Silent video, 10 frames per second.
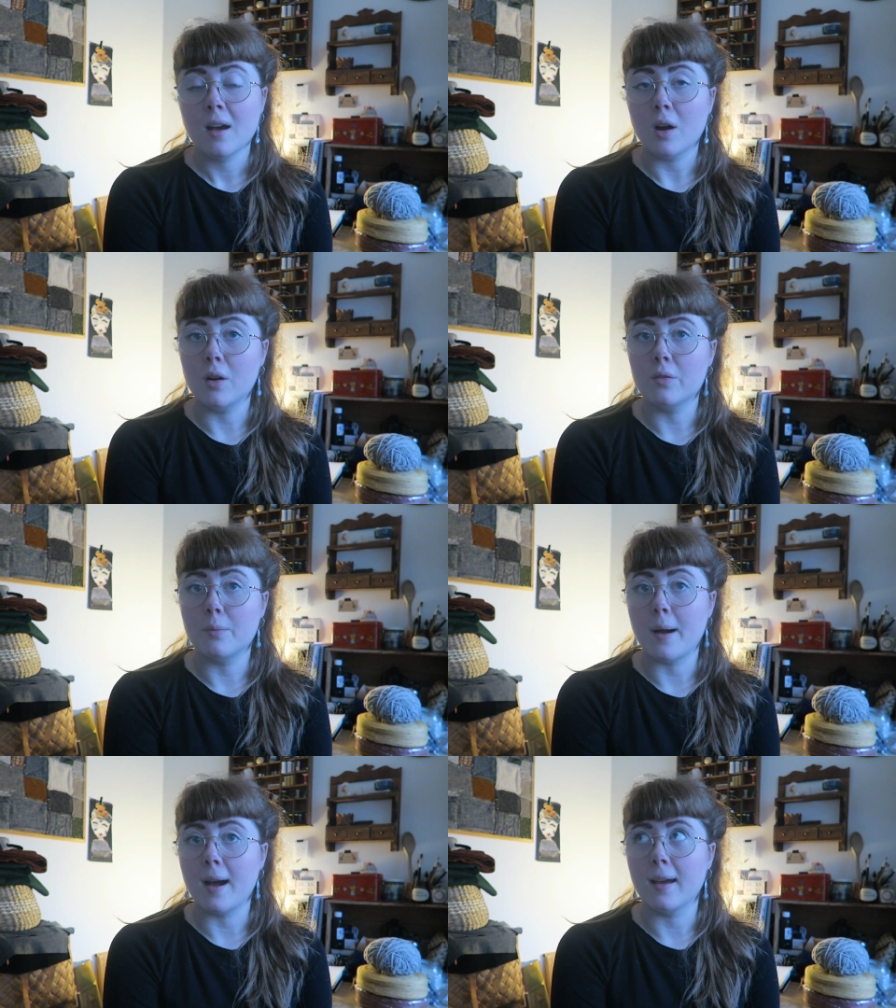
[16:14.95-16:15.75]
of
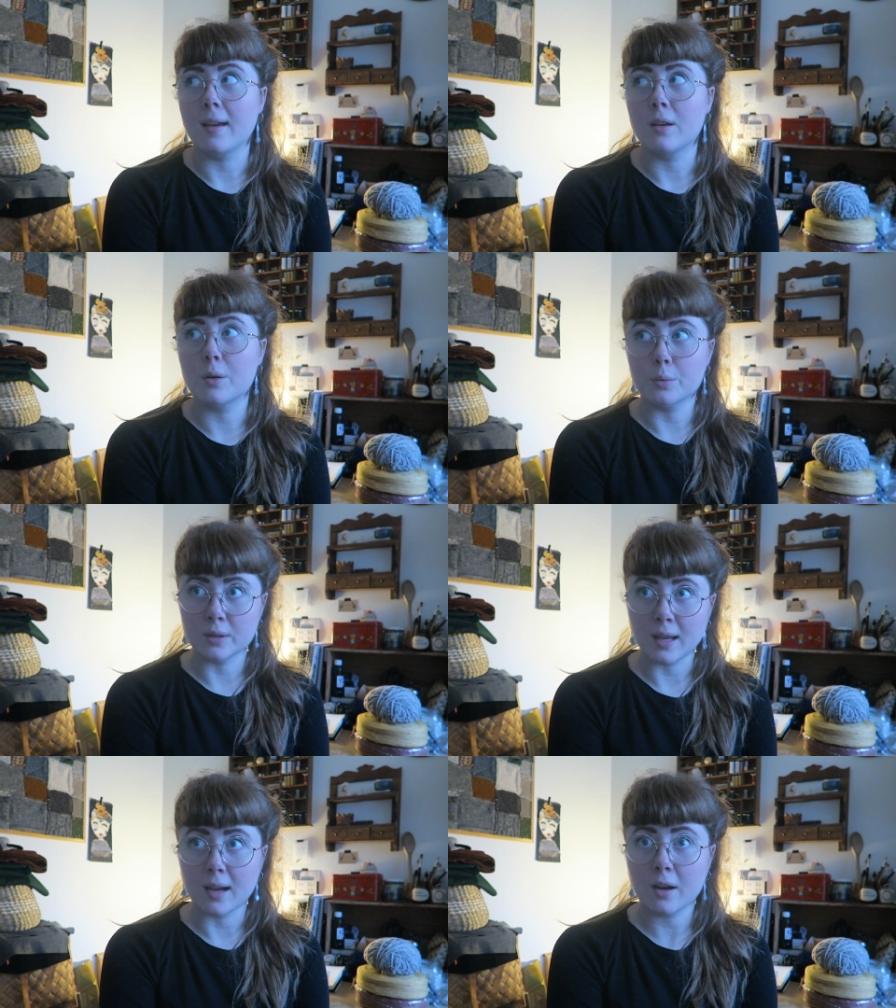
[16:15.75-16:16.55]
my
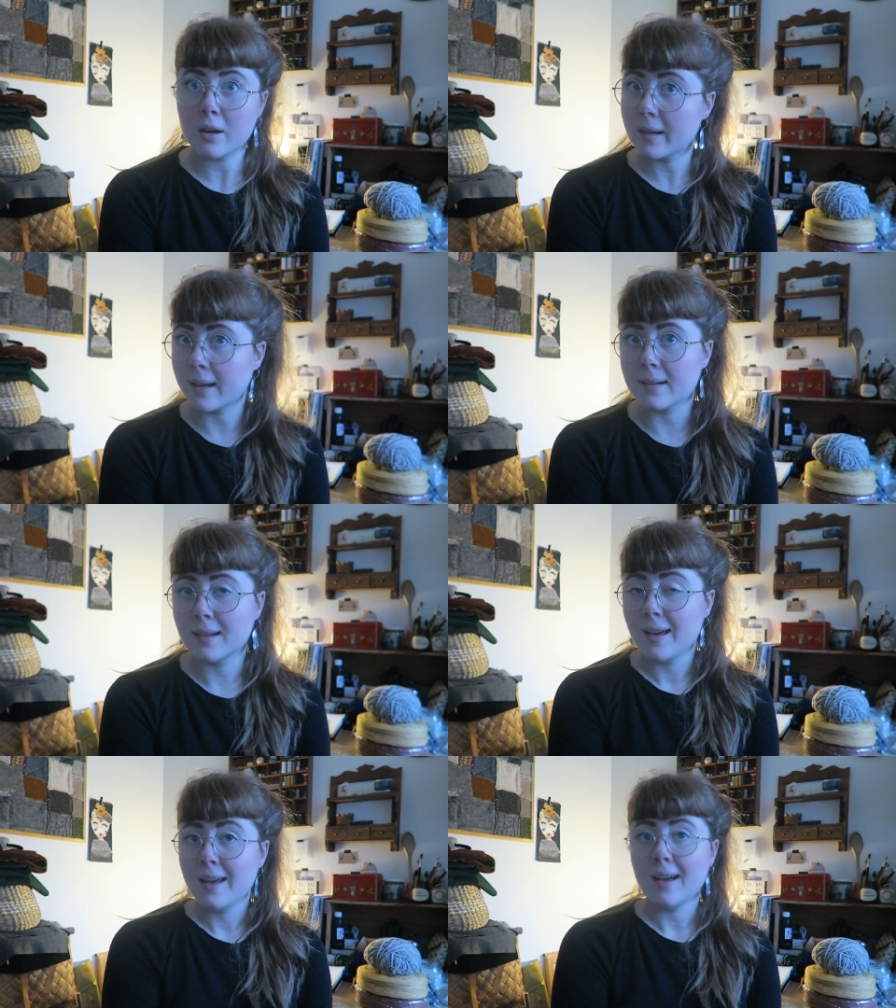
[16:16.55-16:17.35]
Rota cardigan.